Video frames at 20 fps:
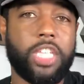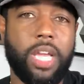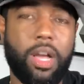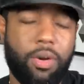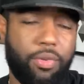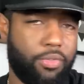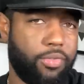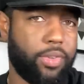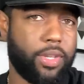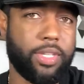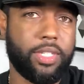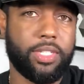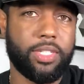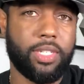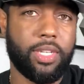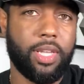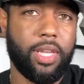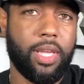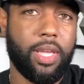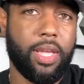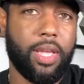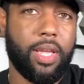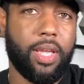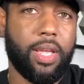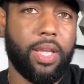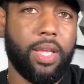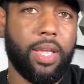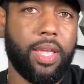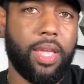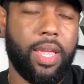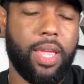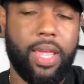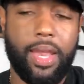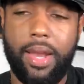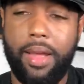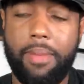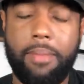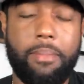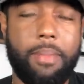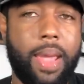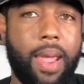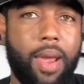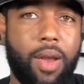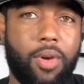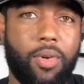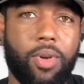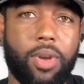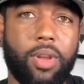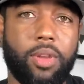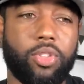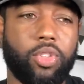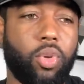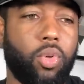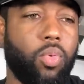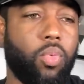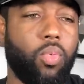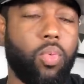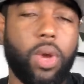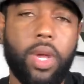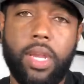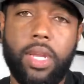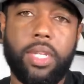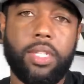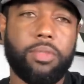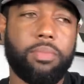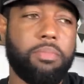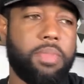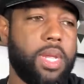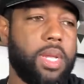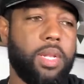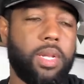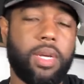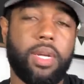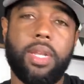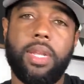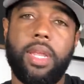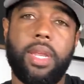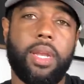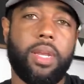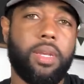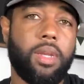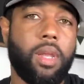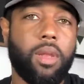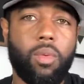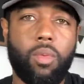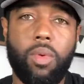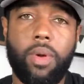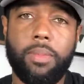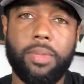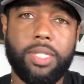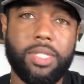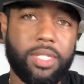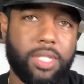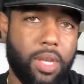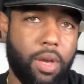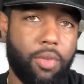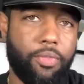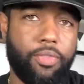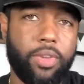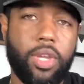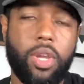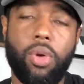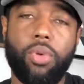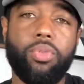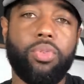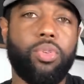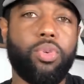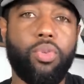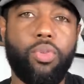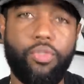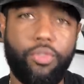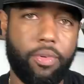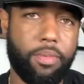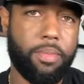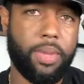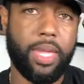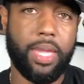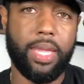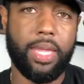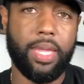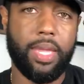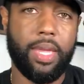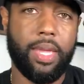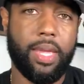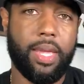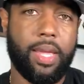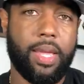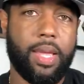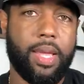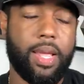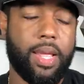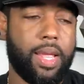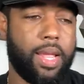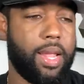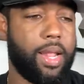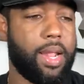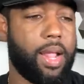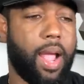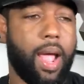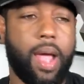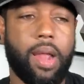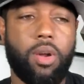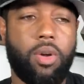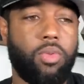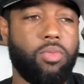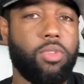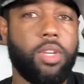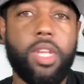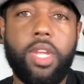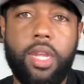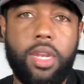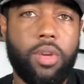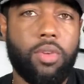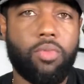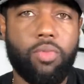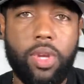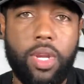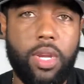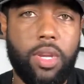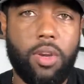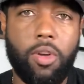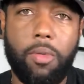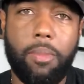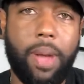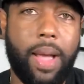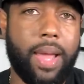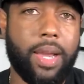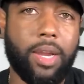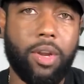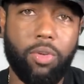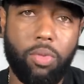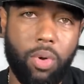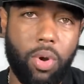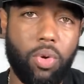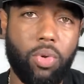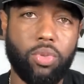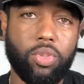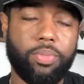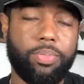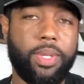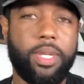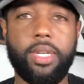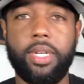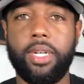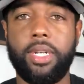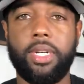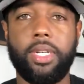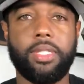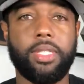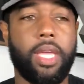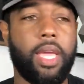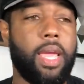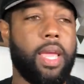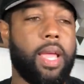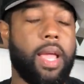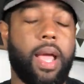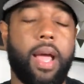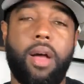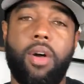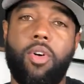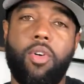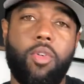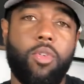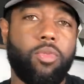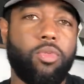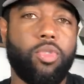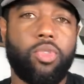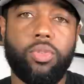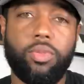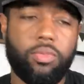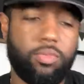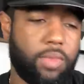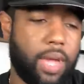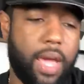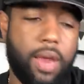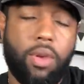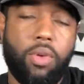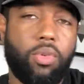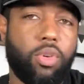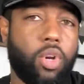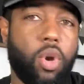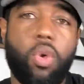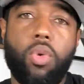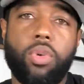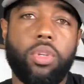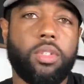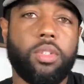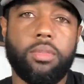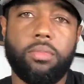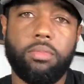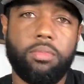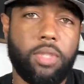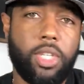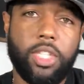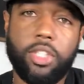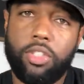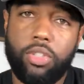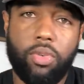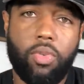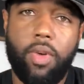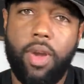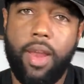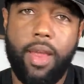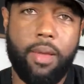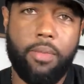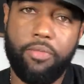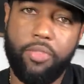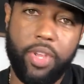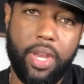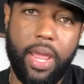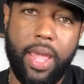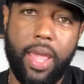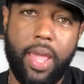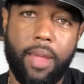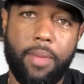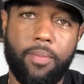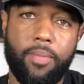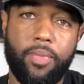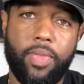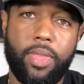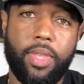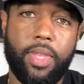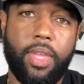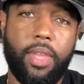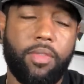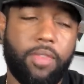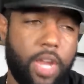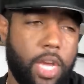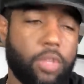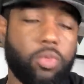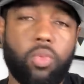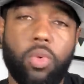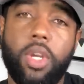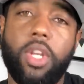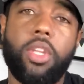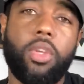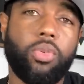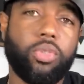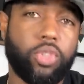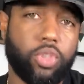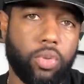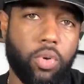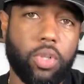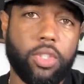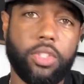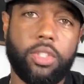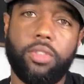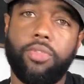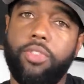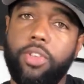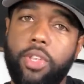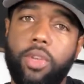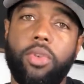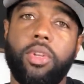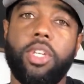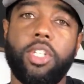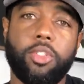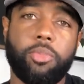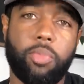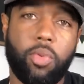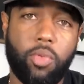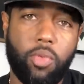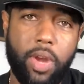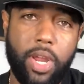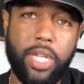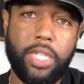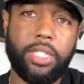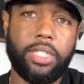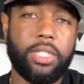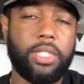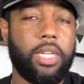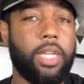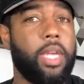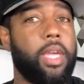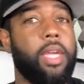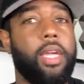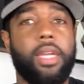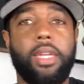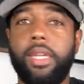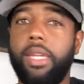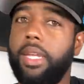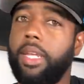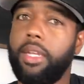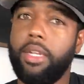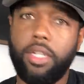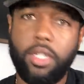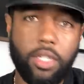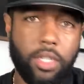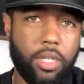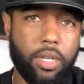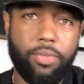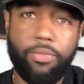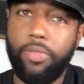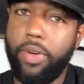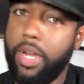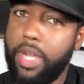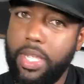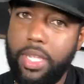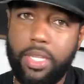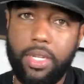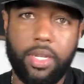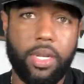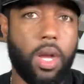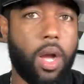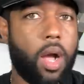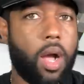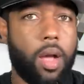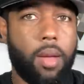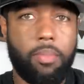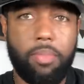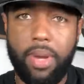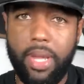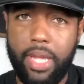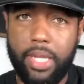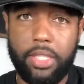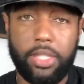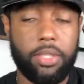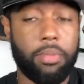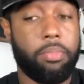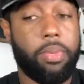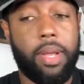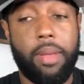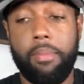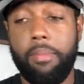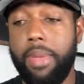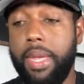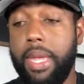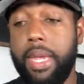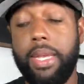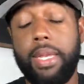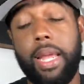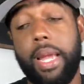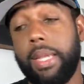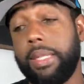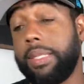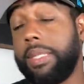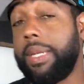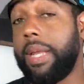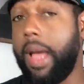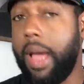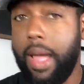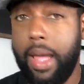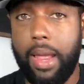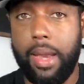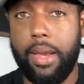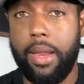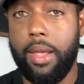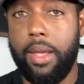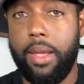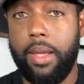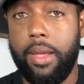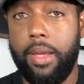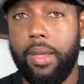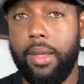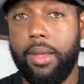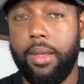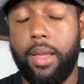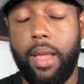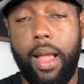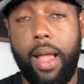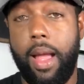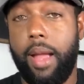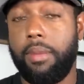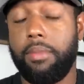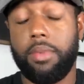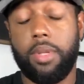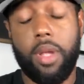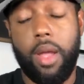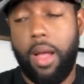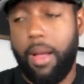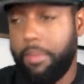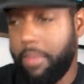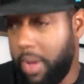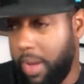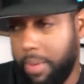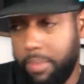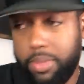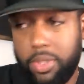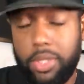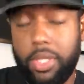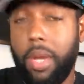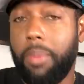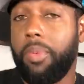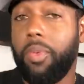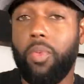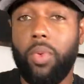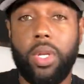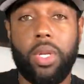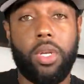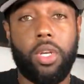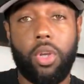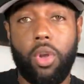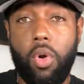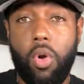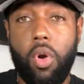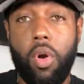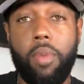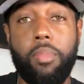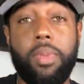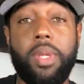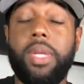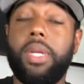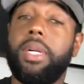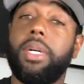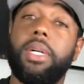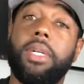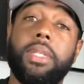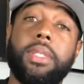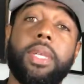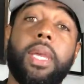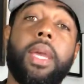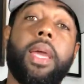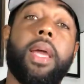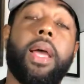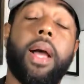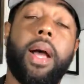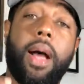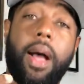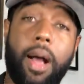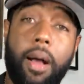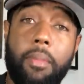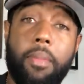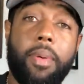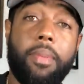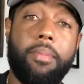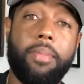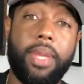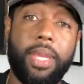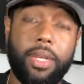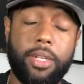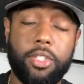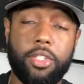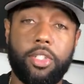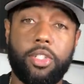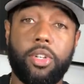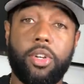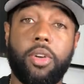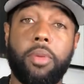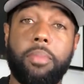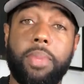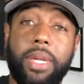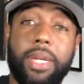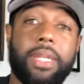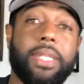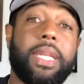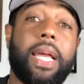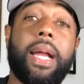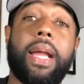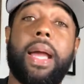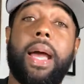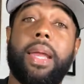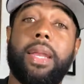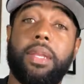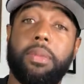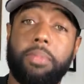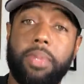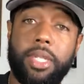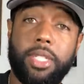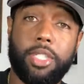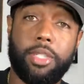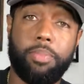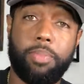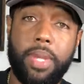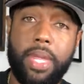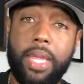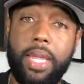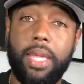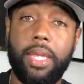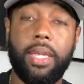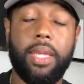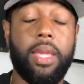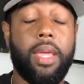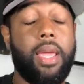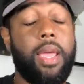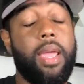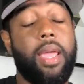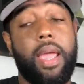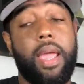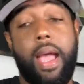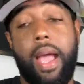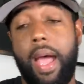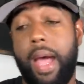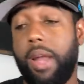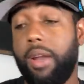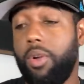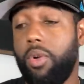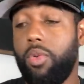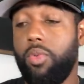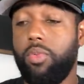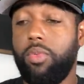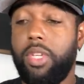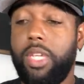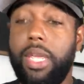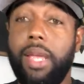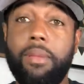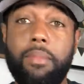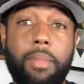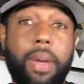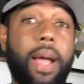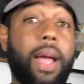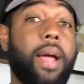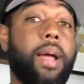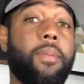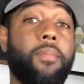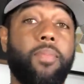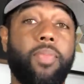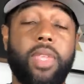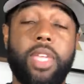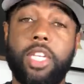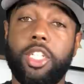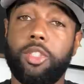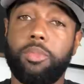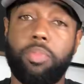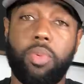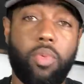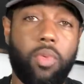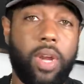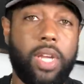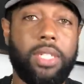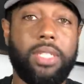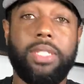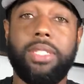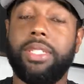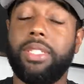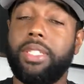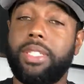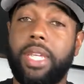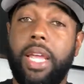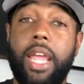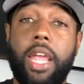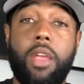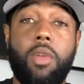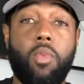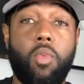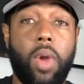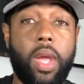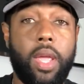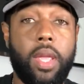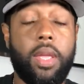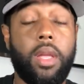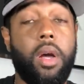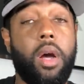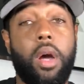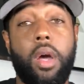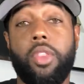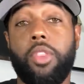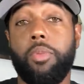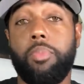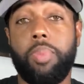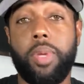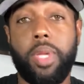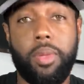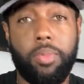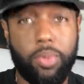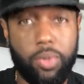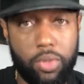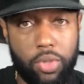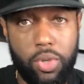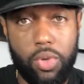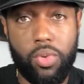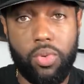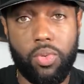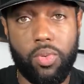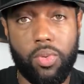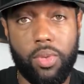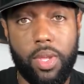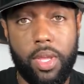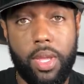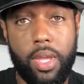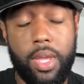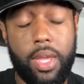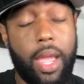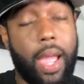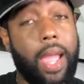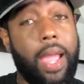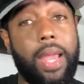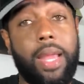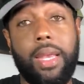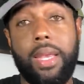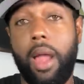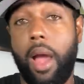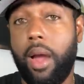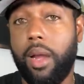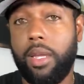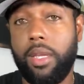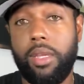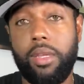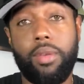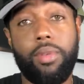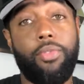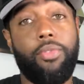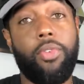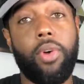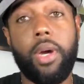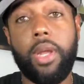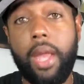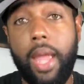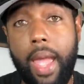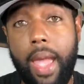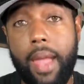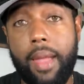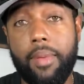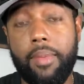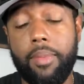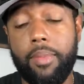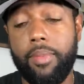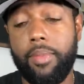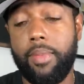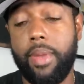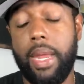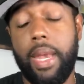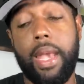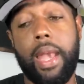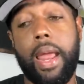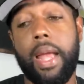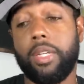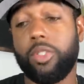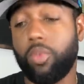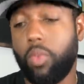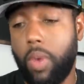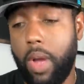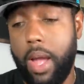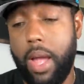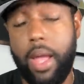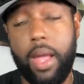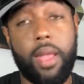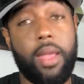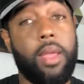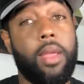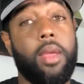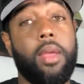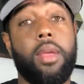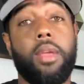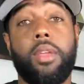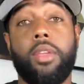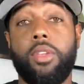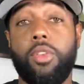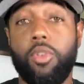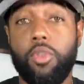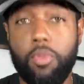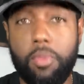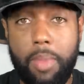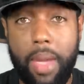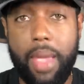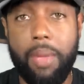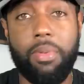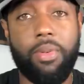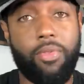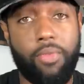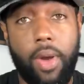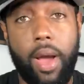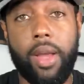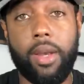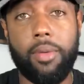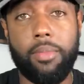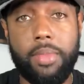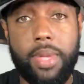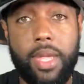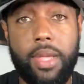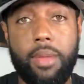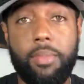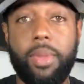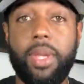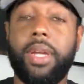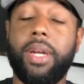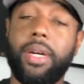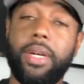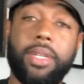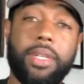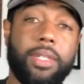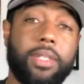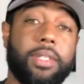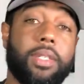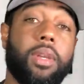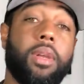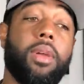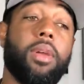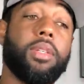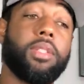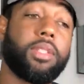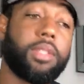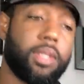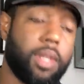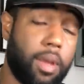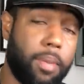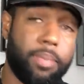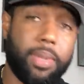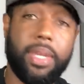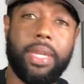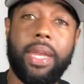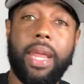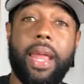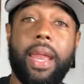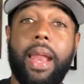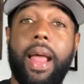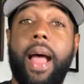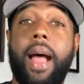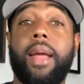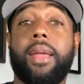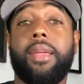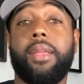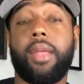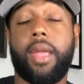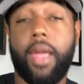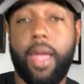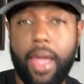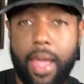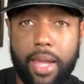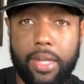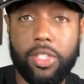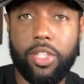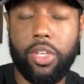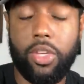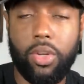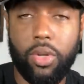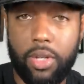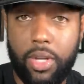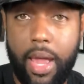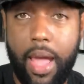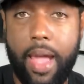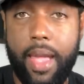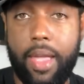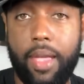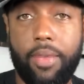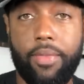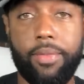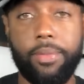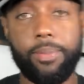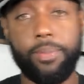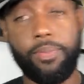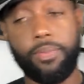selfies? And I'm married. So, what is me looking at another woman's selfie going to do for me? And I don't need to read nobody quotes because I don't I don't go to Instagram for that. If that's one of your sources for your inspiration, then good for you. God bless you. But me, that's not. I I'm, I'm supping with the Lord because I'm a minister because I got to be speaking. I don't get my inspiration the same way other people do. I ain't knocking you for that. And that's why you maybe follow me because something that I can add to your life.